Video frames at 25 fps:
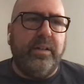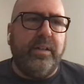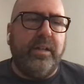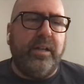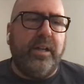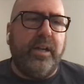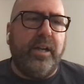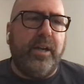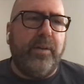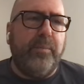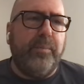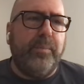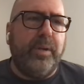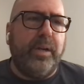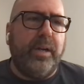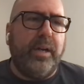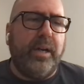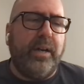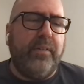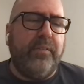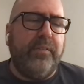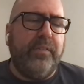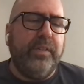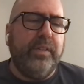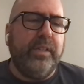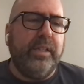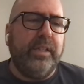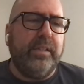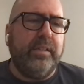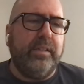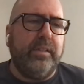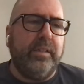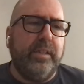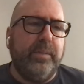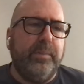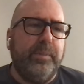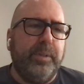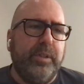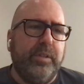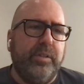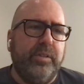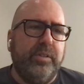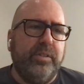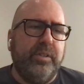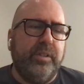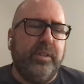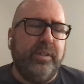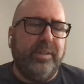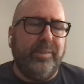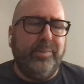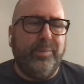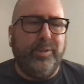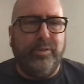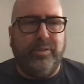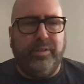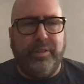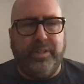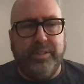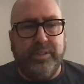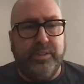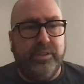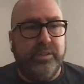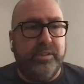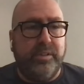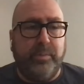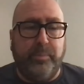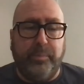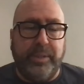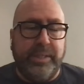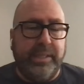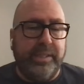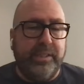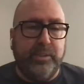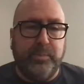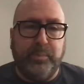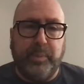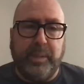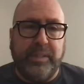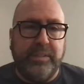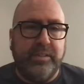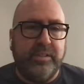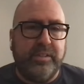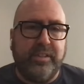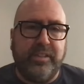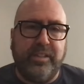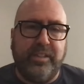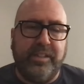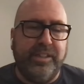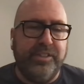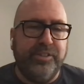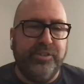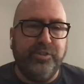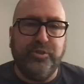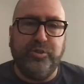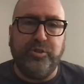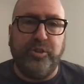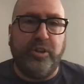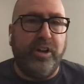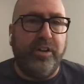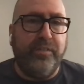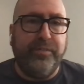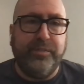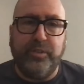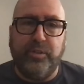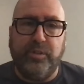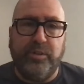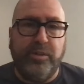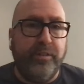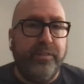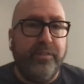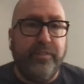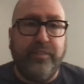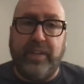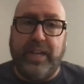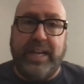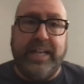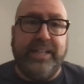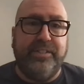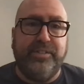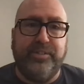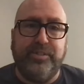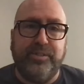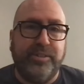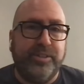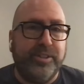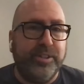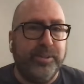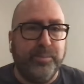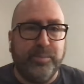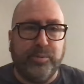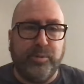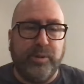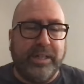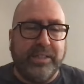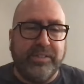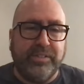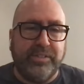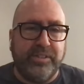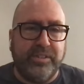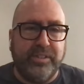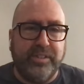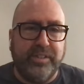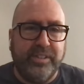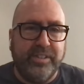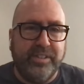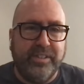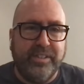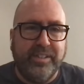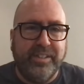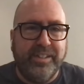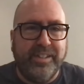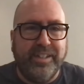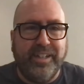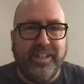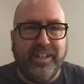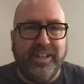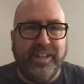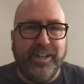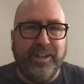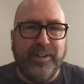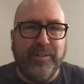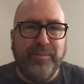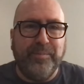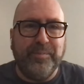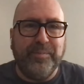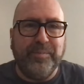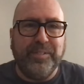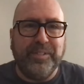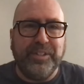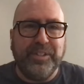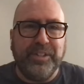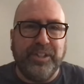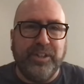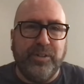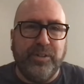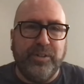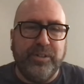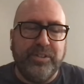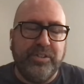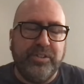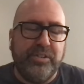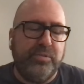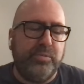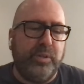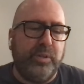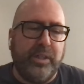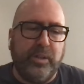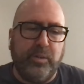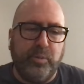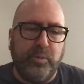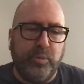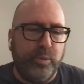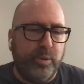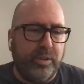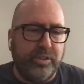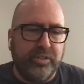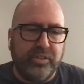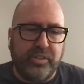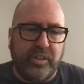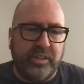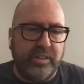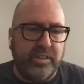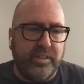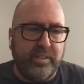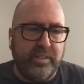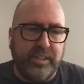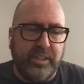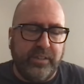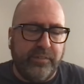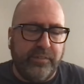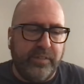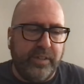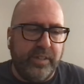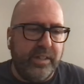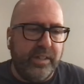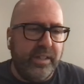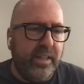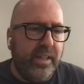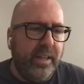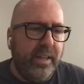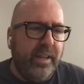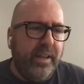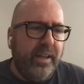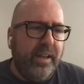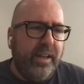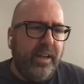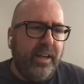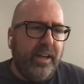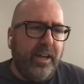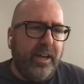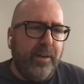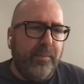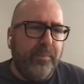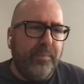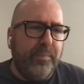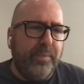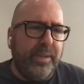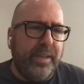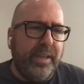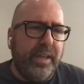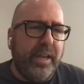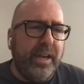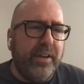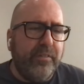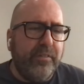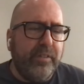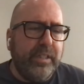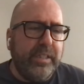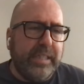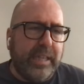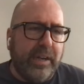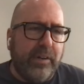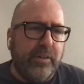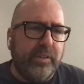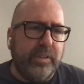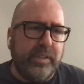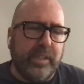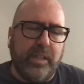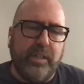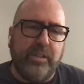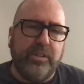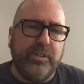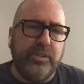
Um, I feel like limiters limiter is to me is basically a softer or faster compressor. Um, you know, it just it works a little different. Um, every now and then